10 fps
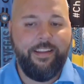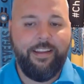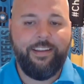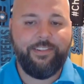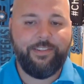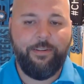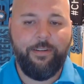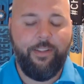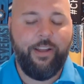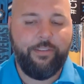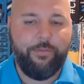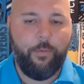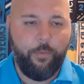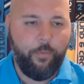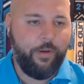And Charlotte lost
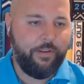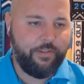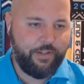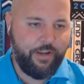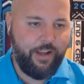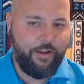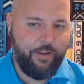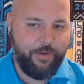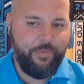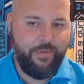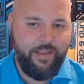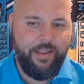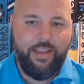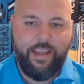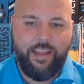4-1 to Chicago,
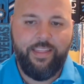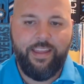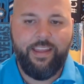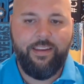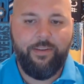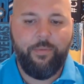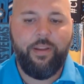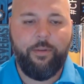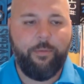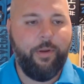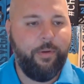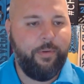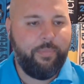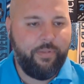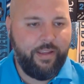and then went on the road
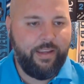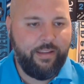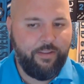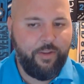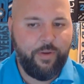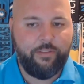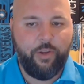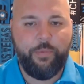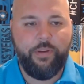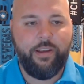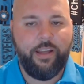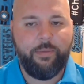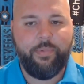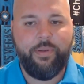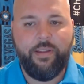to play in the U.S. Open
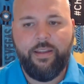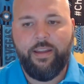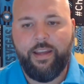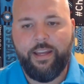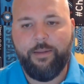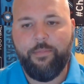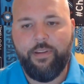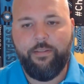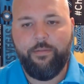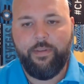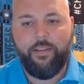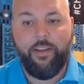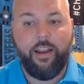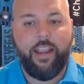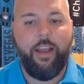Cup in the
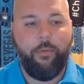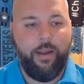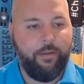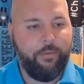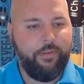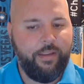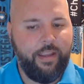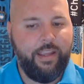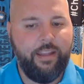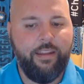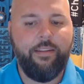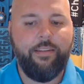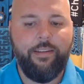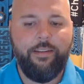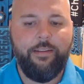knockout round and
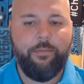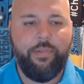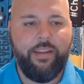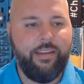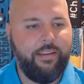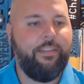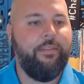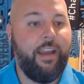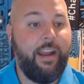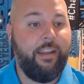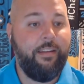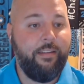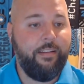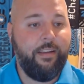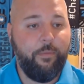played DC United
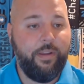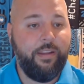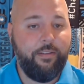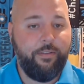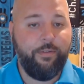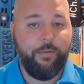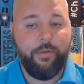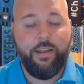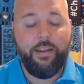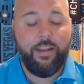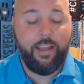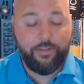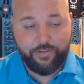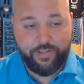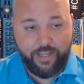and went into
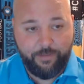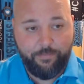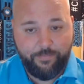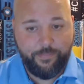extra time,